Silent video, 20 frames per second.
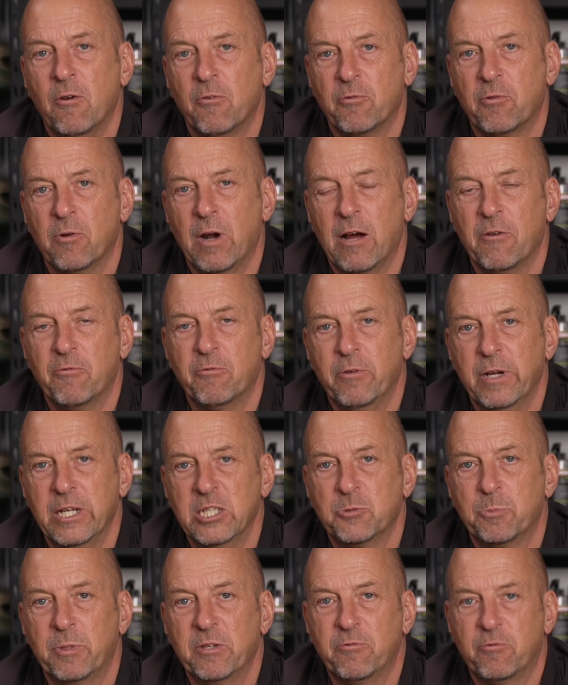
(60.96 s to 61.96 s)
for our
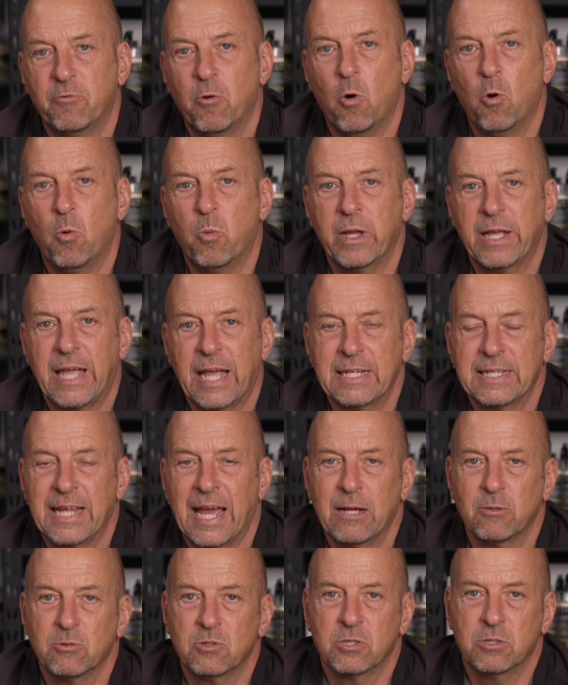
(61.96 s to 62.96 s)
fridge before we get
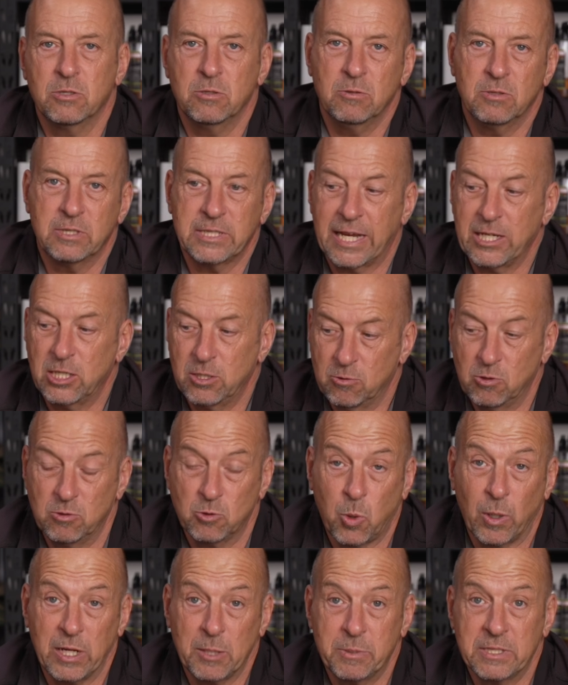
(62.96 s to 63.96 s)
down to say
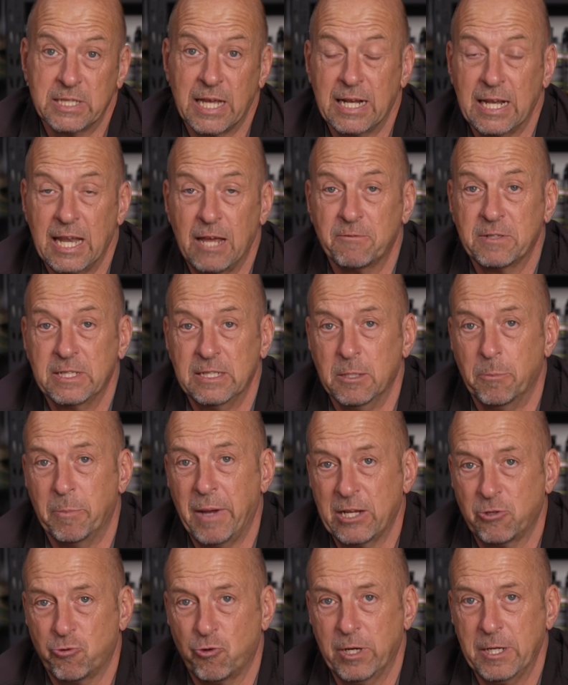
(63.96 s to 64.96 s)
20% left in the
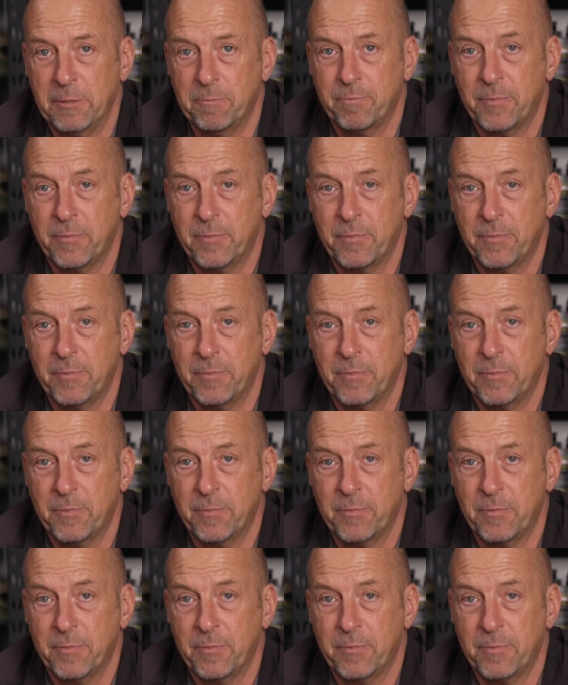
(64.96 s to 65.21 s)
battery.